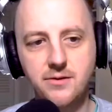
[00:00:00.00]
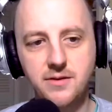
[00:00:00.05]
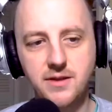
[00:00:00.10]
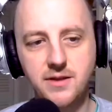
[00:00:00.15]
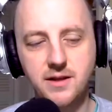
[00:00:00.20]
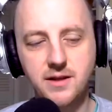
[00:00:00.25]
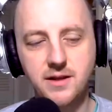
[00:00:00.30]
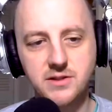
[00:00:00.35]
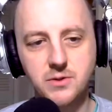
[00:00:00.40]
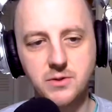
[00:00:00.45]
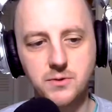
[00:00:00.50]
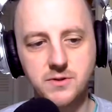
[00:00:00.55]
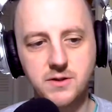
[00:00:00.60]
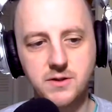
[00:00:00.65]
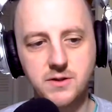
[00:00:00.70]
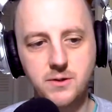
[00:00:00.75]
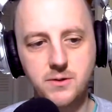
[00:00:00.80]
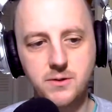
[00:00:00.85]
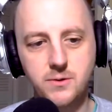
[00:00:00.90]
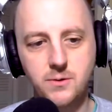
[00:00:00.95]
other thing that's cool
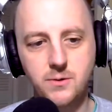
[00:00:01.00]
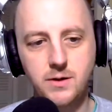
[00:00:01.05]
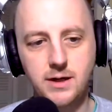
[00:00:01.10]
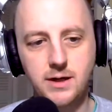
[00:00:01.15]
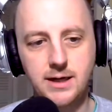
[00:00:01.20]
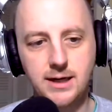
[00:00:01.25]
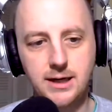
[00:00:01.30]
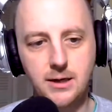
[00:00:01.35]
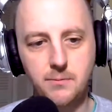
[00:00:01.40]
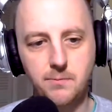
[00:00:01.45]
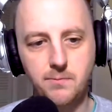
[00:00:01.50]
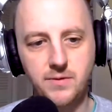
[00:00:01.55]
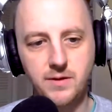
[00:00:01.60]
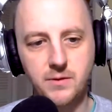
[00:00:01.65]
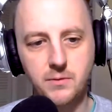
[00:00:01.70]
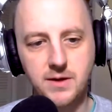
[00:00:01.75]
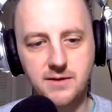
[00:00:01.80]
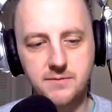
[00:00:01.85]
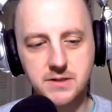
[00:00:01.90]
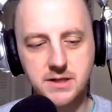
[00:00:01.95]
too,
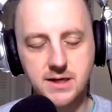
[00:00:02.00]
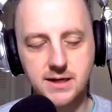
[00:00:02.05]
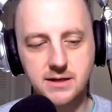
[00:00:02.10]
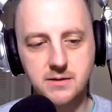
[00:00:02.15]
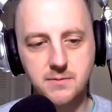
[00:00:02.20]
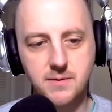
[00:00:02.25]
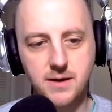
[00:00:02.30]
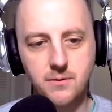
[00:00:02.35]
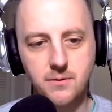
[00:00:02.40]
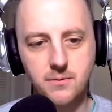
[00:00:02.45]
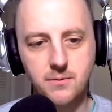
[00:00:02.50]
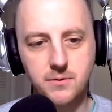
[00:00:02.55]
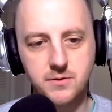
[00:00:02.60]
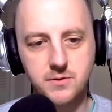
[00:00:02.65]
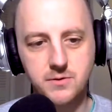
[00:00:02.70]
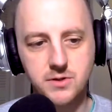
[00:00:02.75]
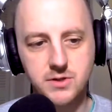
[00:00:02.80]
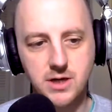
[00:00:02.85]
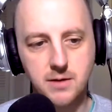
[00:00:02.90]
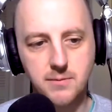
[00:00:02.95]
that we haven't talked about, we'll
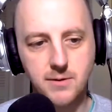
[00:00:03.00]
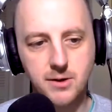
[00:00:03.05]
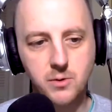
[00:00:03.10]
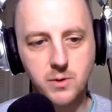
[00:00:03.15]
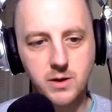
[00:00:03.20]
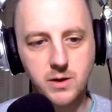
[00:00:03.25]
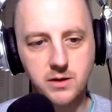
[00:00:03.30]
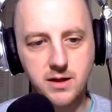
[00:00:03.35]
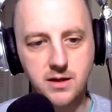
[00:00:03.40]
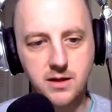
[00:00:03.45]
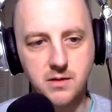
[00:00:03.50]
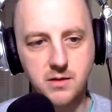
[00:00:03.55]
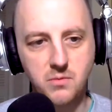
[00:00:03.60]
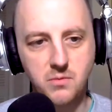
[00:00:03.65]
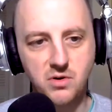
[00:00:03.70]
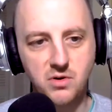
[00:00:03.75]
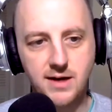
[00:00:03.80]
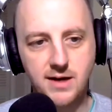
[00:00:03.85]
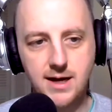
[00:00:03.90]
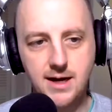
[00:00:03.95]
just talk about quickly and then
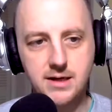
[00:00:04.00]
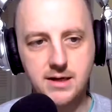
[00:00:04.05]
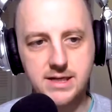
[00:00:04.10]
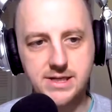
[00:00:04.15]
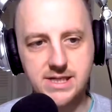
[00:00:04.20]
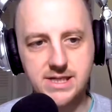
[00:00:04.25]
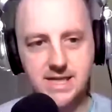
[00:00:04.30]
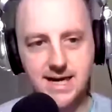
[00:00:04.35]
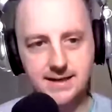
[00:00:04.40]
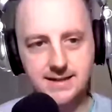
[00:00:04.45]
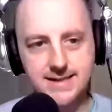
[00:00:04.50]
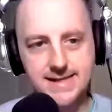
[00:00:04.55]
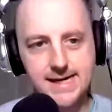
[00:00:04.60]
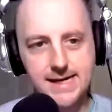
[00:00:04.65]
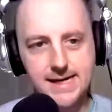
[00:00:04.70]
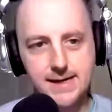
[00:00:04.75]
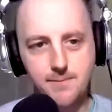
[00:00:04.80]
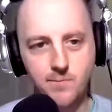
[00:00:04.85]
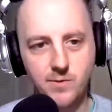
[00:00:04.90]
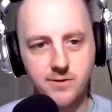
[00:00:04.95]
move on, is that
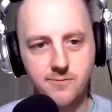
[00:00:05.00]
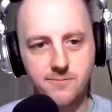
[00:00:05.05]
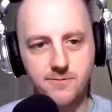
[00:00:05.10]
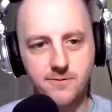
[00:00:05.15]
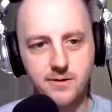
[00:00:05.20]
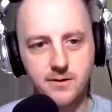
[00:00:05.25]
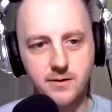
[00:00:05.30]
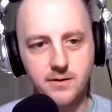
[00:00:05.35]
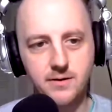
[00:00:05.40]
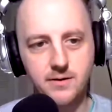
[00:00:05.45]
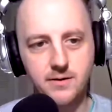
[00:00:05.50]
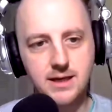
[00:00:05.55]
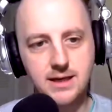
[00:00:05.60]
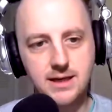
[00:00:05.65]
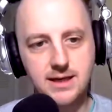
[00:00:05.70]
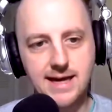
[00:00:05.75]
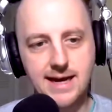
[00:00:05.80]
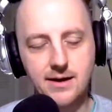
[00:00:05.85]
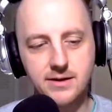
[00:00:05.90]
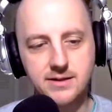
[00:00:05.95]
for
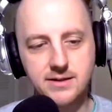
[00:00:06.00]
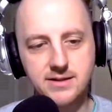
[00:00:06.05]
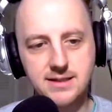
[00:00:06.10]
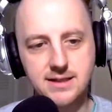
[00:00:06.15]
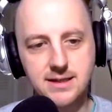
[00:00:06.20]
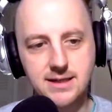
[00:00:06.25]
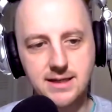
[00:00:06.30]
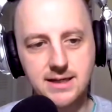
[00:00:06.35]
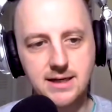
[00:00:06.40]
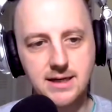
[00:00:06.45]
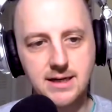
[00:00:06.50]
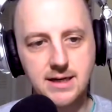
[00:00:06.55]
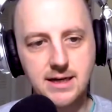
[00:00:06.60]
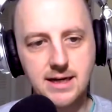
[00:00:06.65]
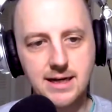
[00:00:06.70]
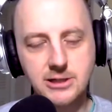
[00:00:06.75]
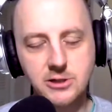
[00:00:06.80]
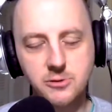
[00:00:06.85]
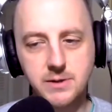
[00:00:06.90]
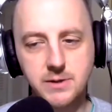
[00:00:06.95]
the Galaxy
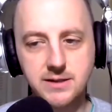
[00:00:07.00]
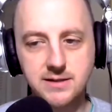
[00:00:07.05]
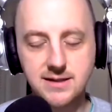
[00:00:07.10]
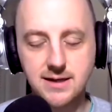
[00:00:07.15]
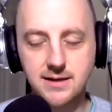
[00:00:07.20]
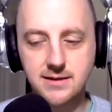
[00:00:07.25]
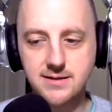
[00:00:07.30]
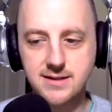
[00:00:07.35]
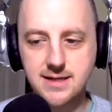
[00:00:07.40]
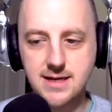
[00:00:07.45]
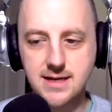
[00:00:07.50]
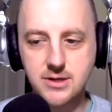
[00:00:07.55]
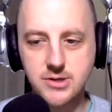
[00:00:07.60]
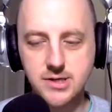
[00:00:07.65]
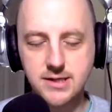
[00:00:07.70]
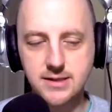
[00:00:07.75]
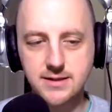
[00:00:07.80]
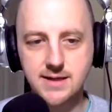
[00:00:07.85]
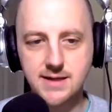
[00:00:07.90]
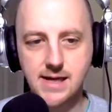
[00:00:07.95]
and Twin Sun
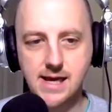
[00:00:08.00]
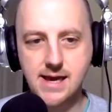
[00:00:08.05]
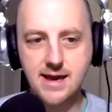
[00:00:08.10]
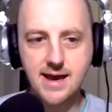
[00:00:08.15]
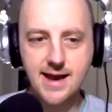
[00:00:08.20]
stages,